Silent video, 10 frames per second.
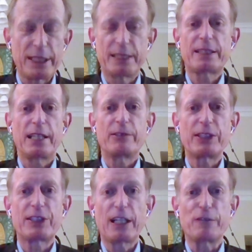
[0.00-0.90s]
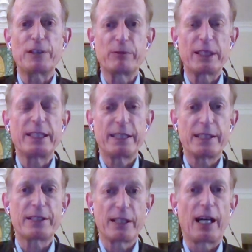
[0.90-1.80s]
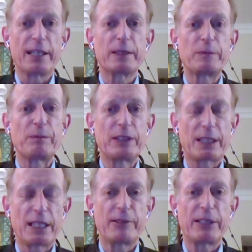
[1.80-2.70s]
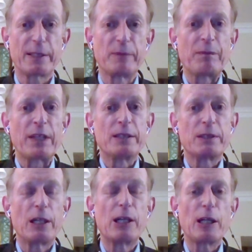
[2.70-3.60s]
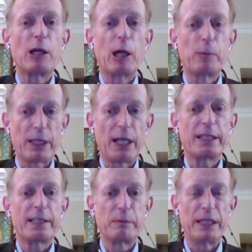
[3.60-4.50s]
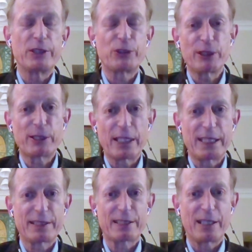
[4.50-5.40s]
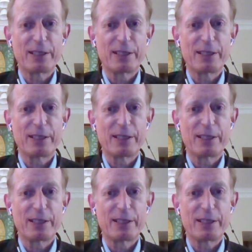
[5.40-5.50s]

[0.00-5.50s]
pretty scary stuff. It really is like declaring, applying military-grade